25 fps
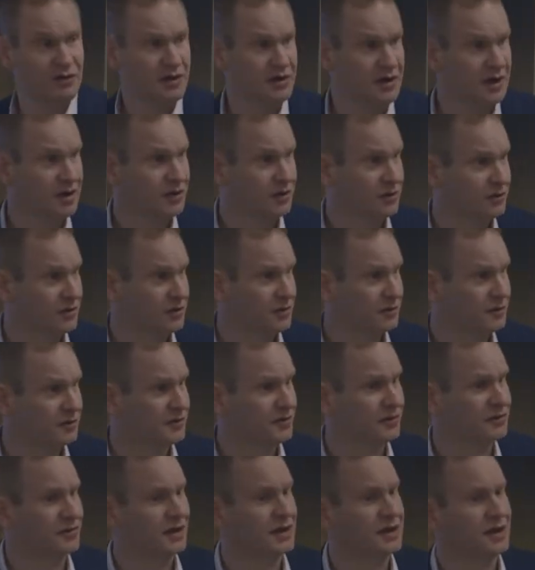our own algorithms
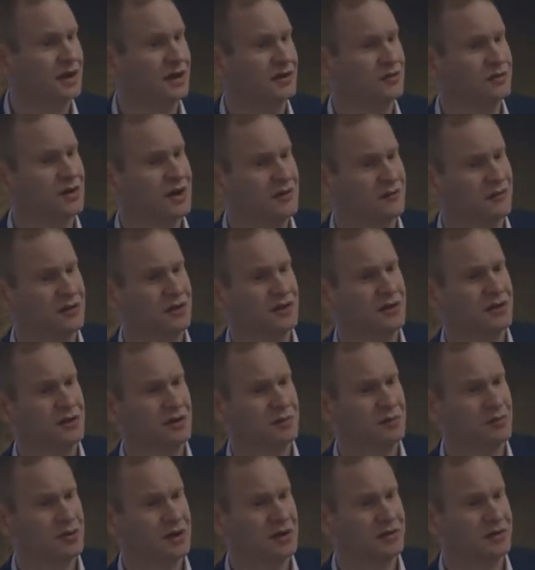to take our traffic and
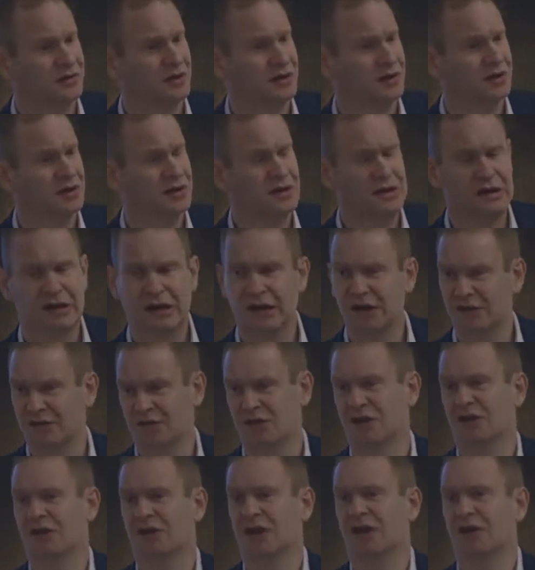compress it. And it
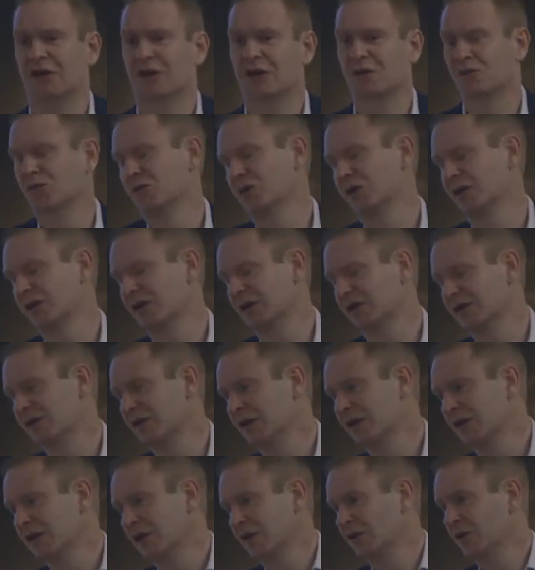turned out it worked.
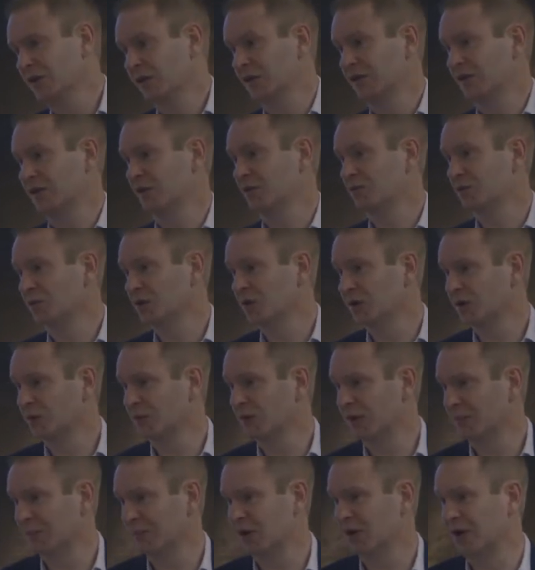Not only did it work,
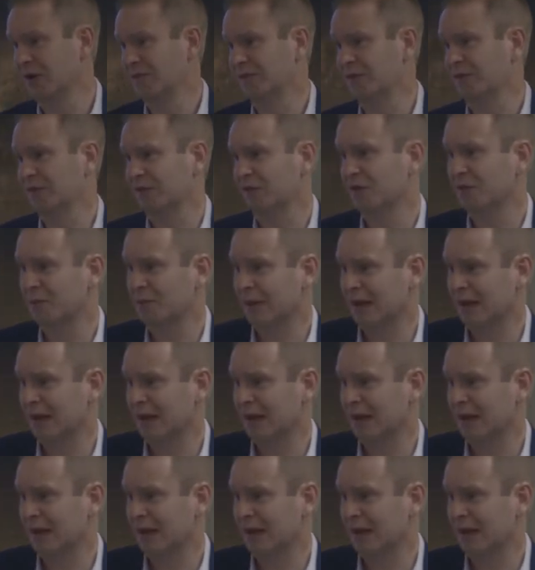we applied for 2